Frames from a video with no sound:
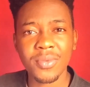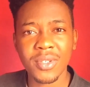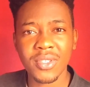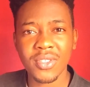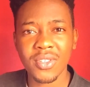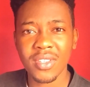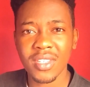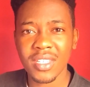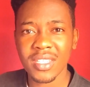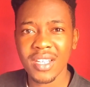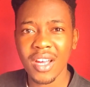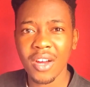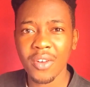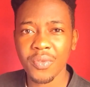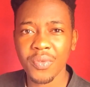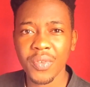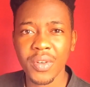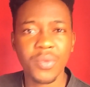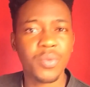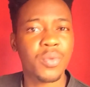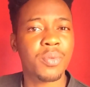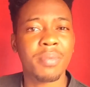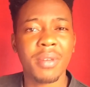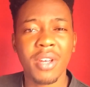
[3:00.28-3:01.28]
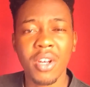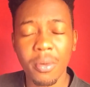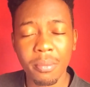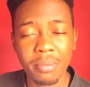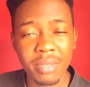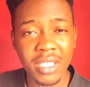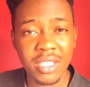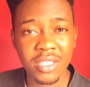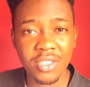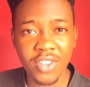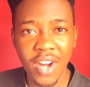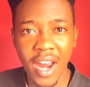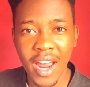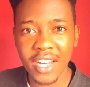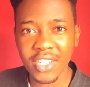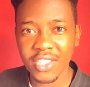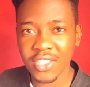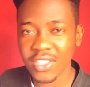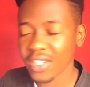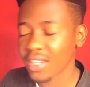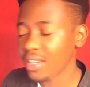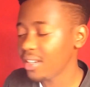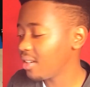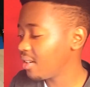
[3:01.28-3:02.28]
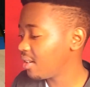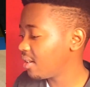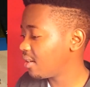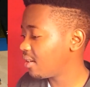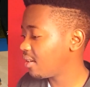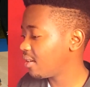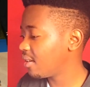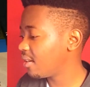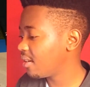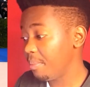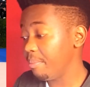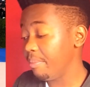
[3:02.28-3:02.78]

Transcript: feel like accessories on this outfit would be complete trash.